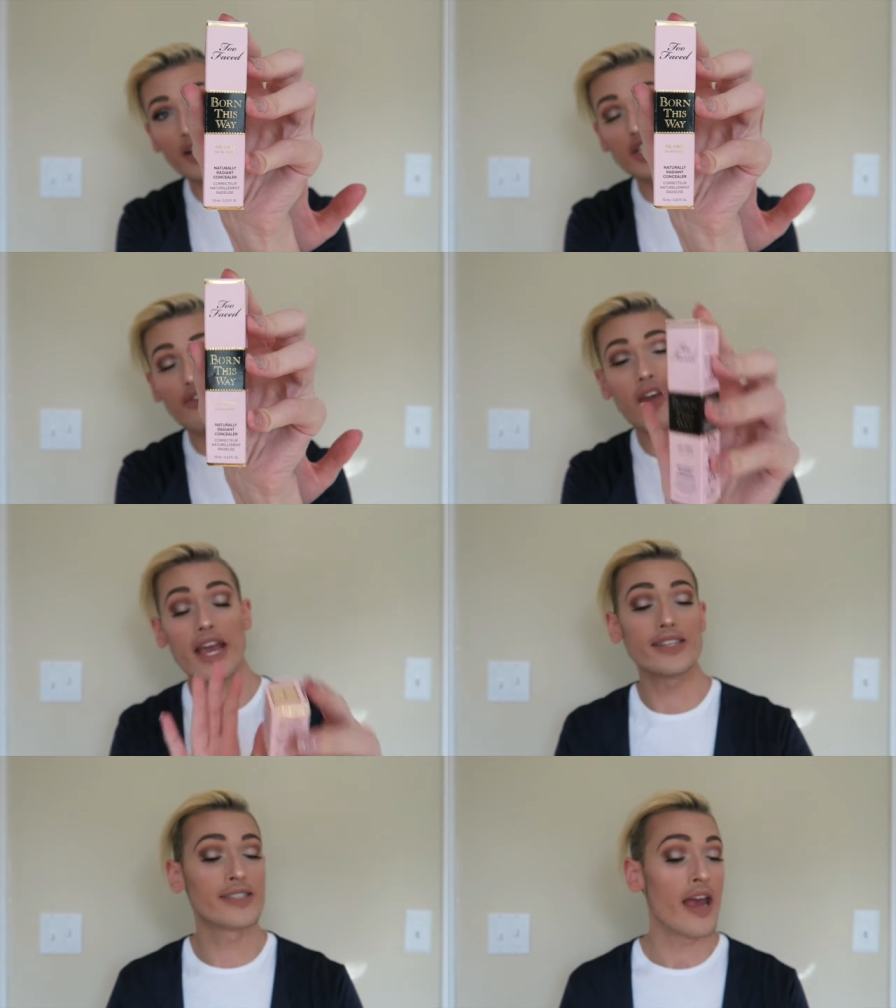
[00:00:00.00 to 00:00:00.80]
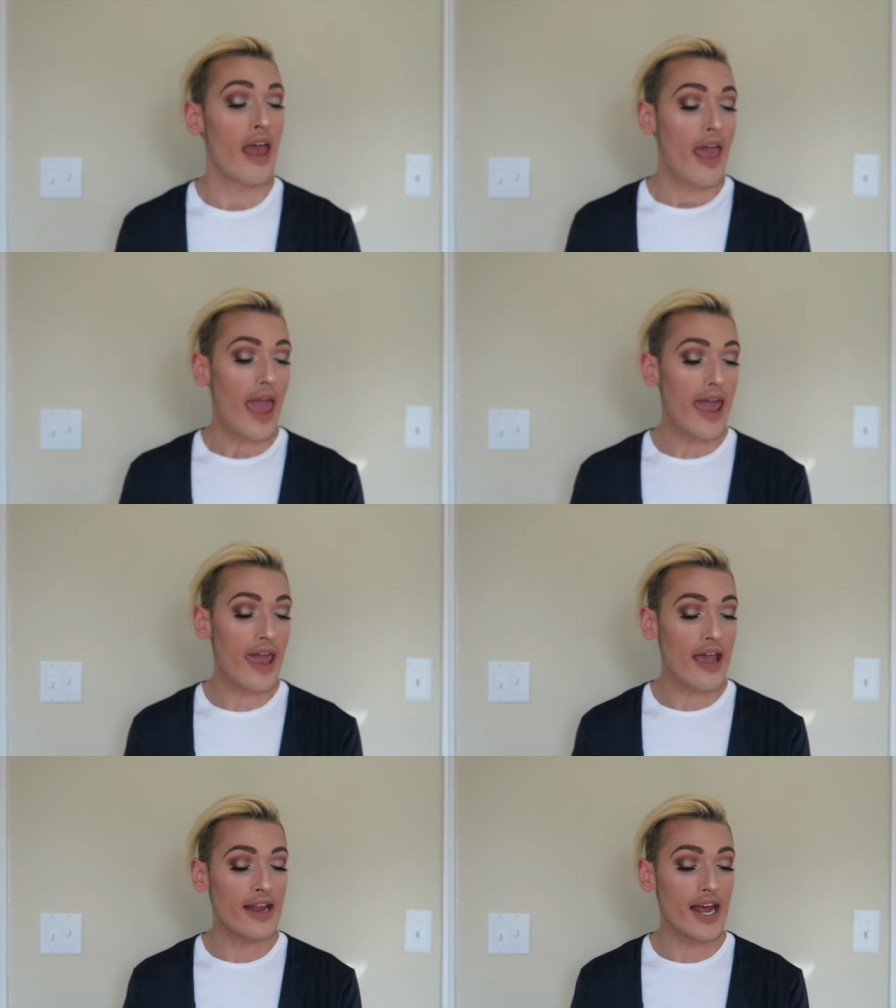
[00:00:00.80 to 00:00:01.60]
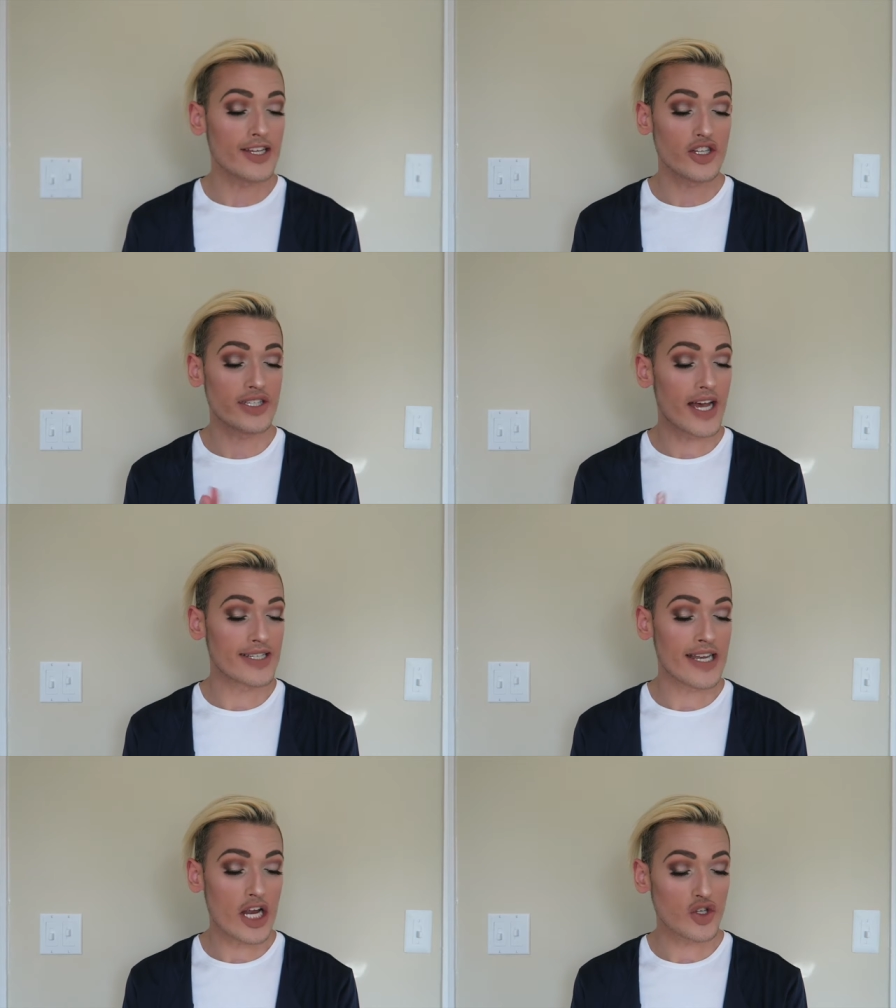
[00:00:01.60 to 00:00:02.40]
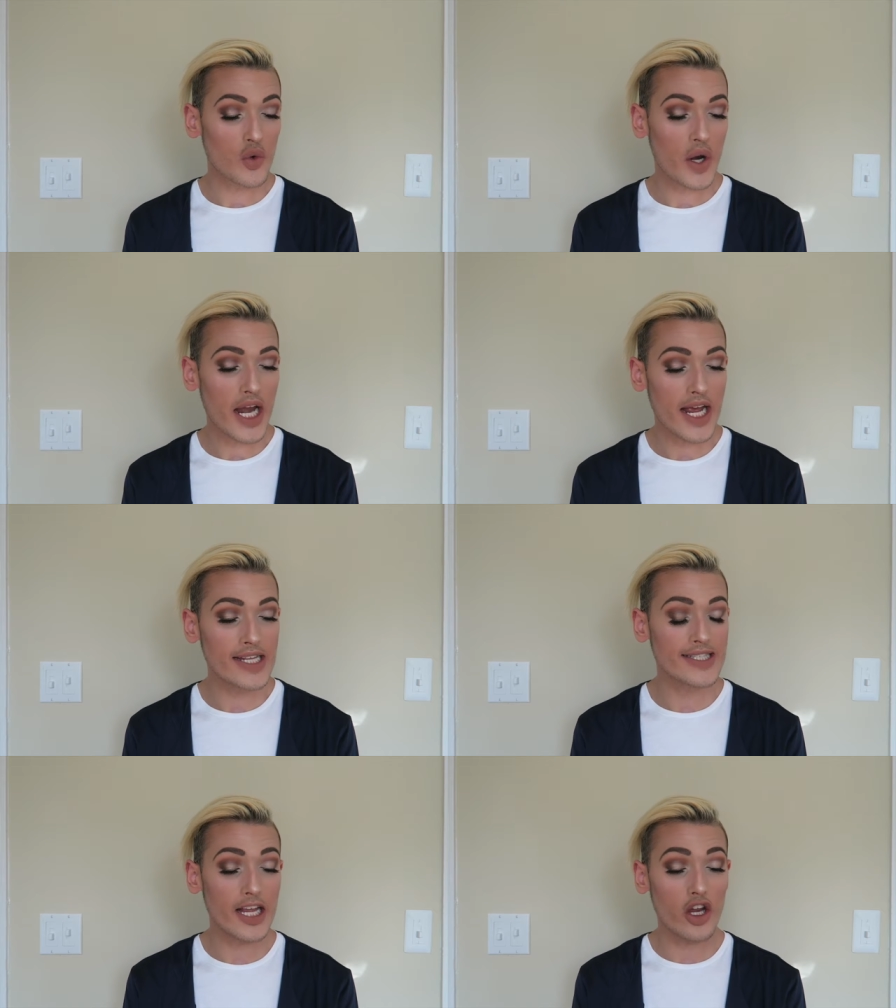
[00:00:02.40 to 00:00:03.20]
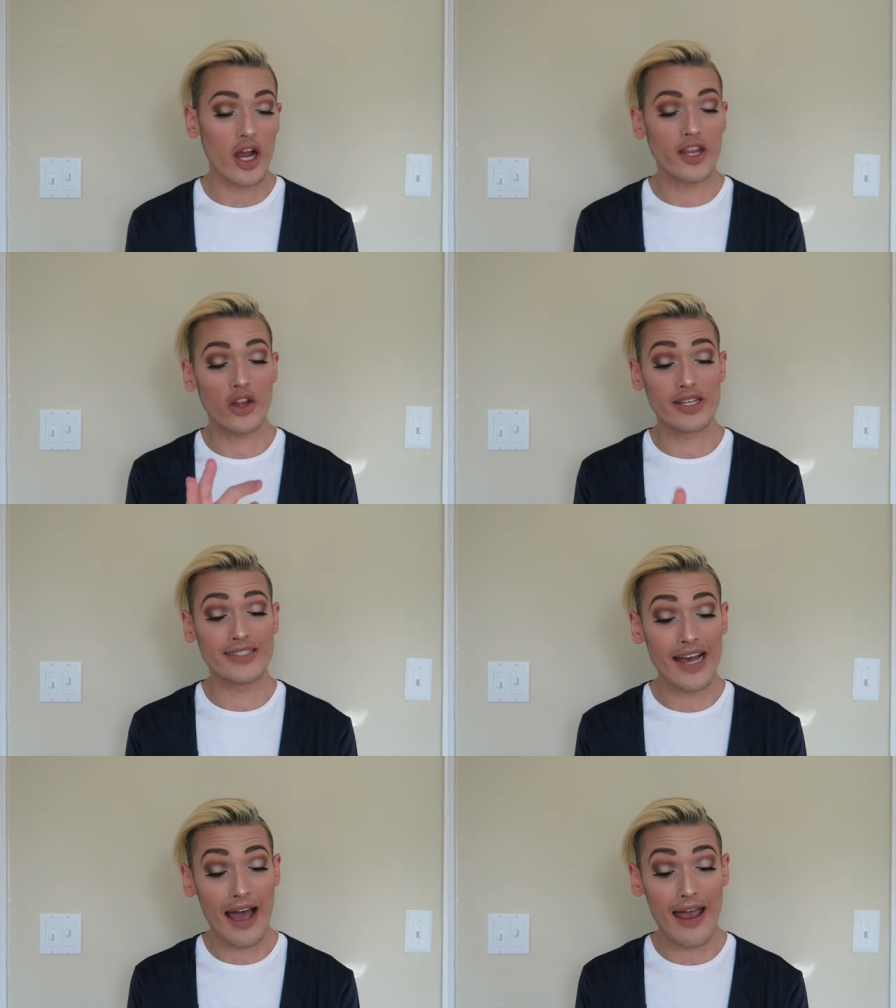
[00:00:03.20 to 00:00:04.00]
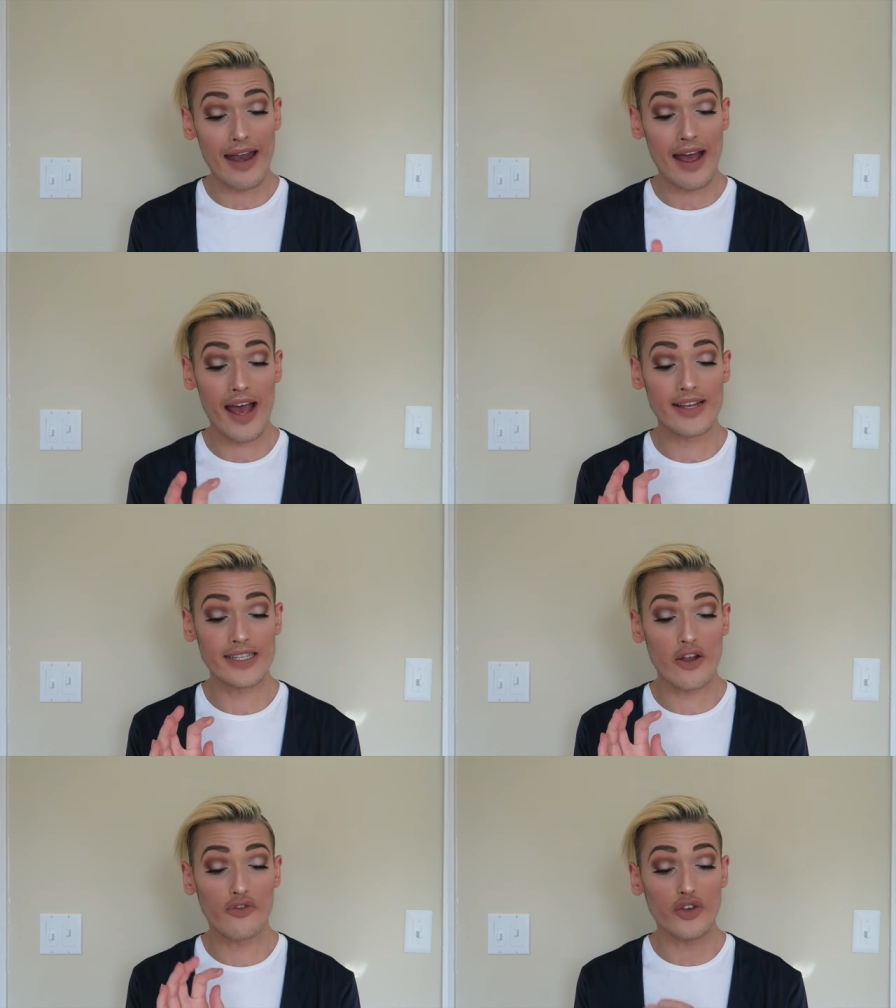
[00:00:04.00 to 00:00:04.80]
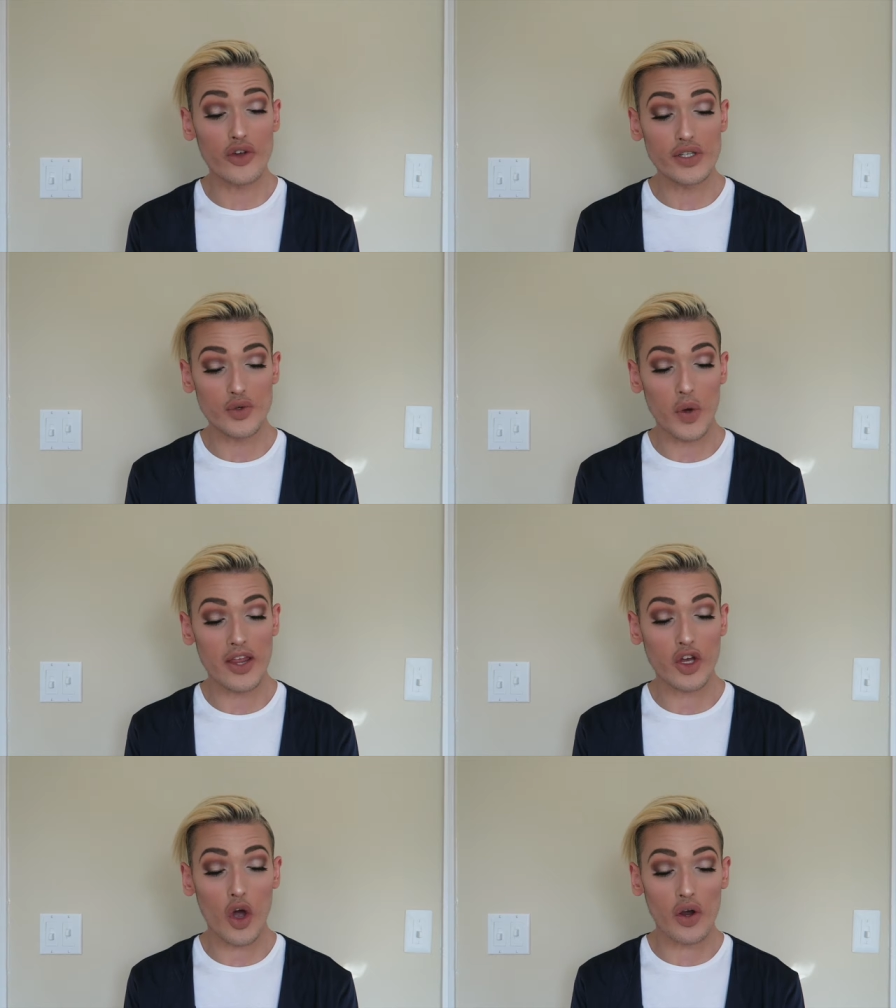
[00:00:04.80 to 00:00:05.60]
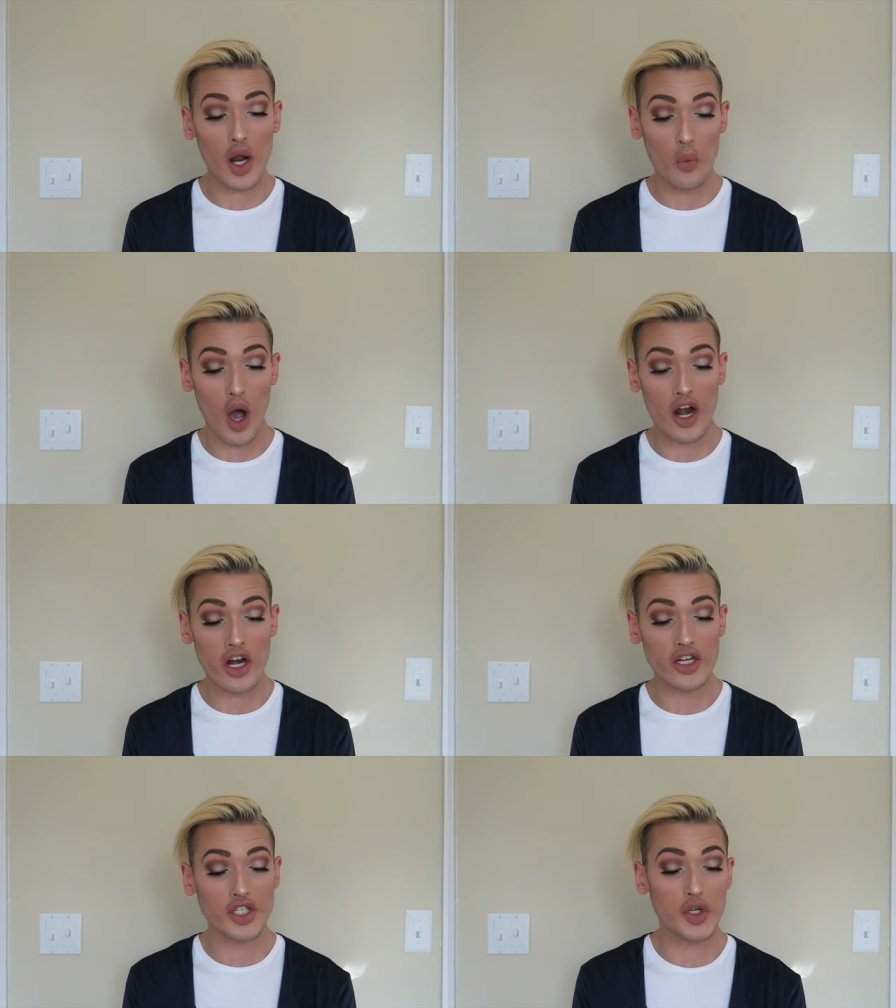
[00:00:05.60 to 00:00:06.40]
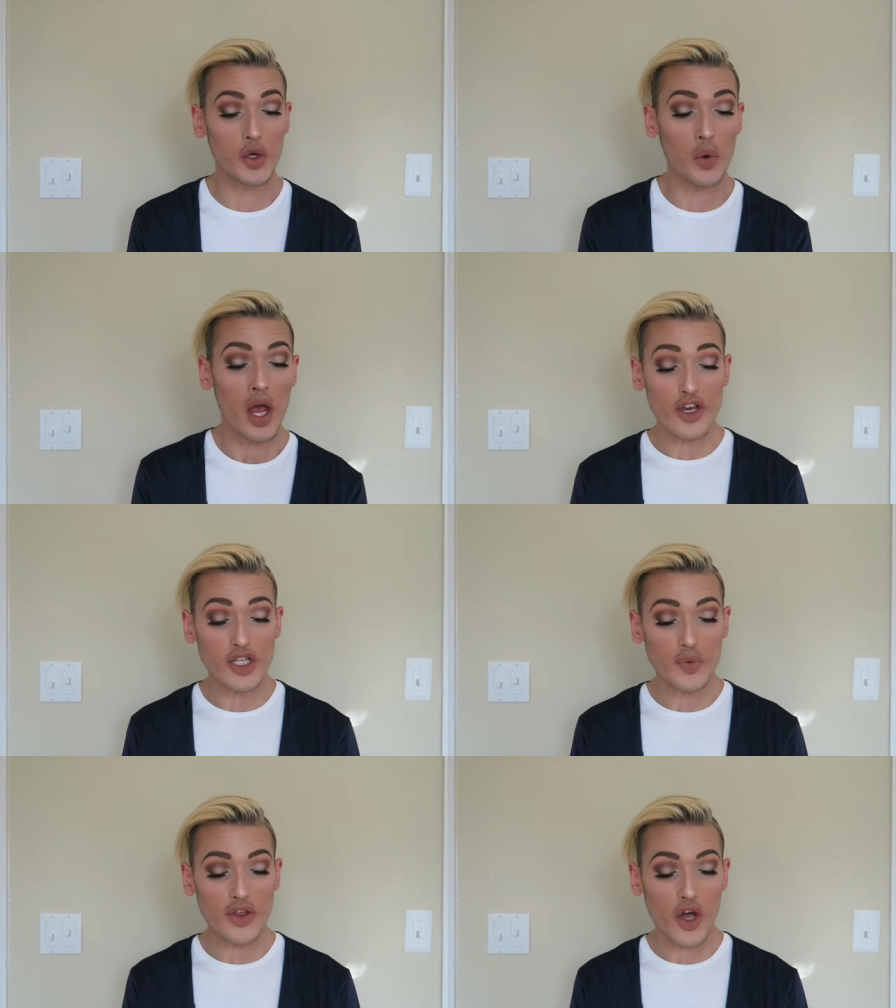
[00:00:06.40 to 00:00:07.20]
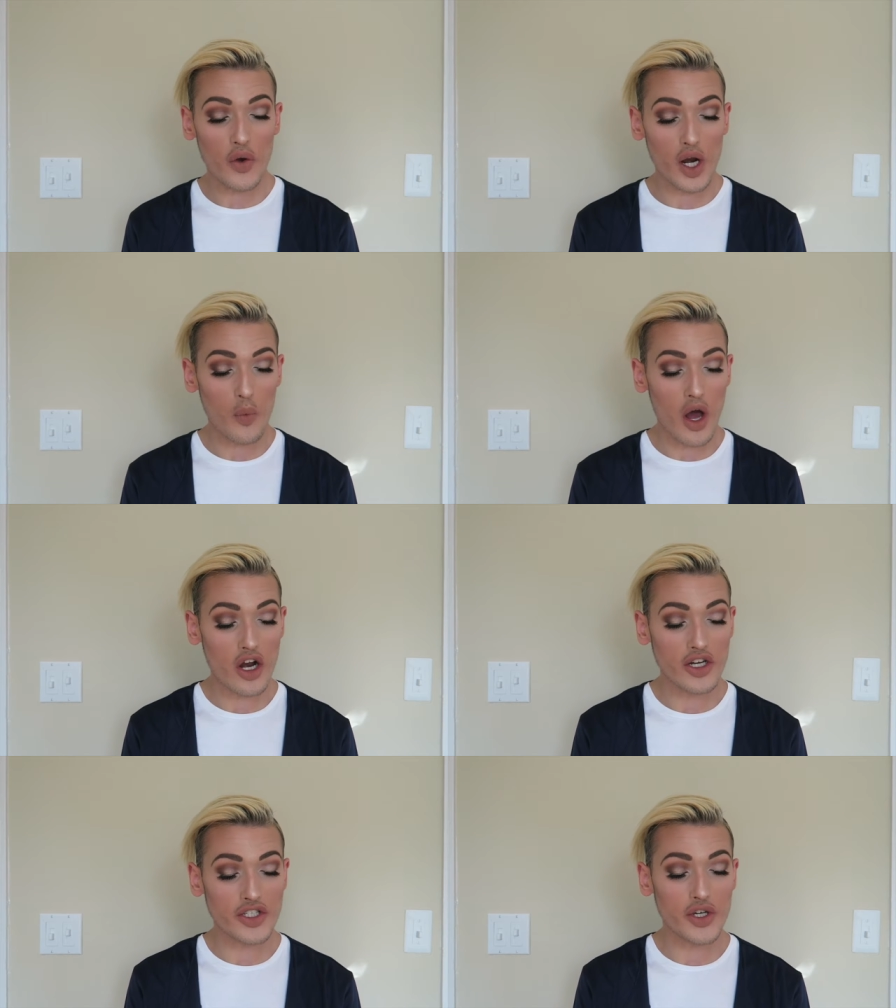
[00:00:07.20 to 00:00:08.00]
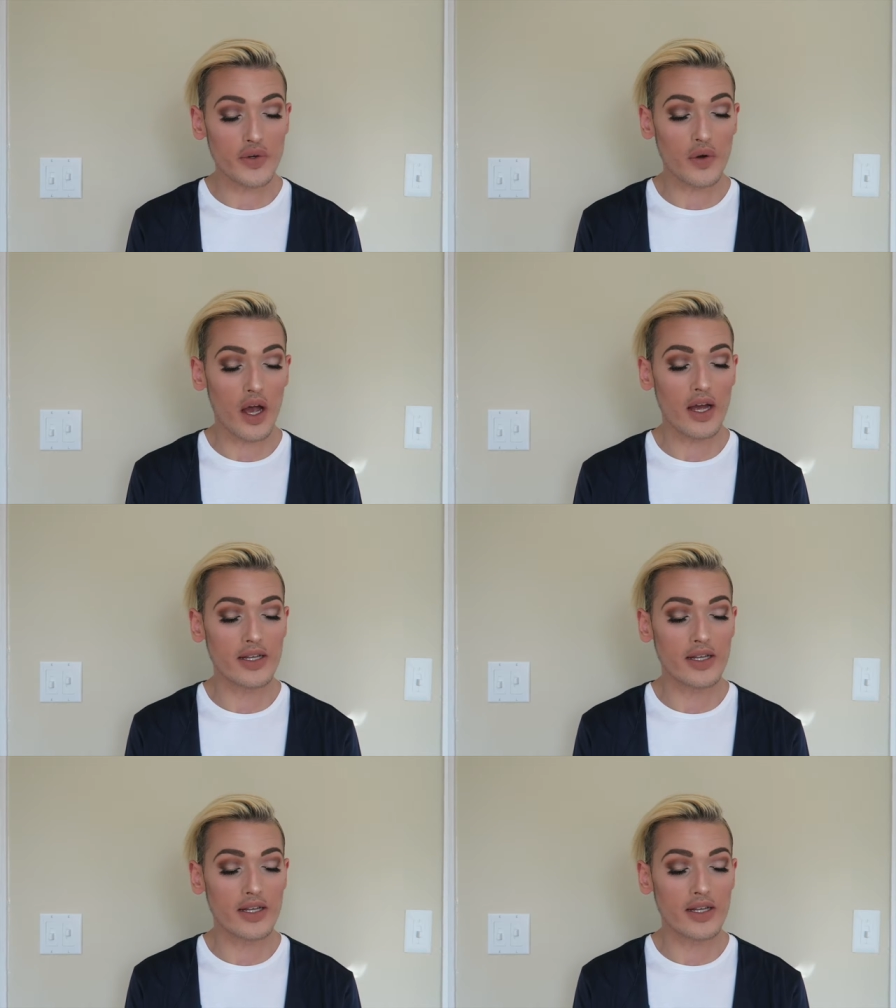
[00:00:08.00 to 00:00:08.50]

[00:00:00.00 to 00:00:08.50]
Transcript: by Too Faced and it just says natural radiant concealer and on the side it has infused with coconut water to infused with coconut water to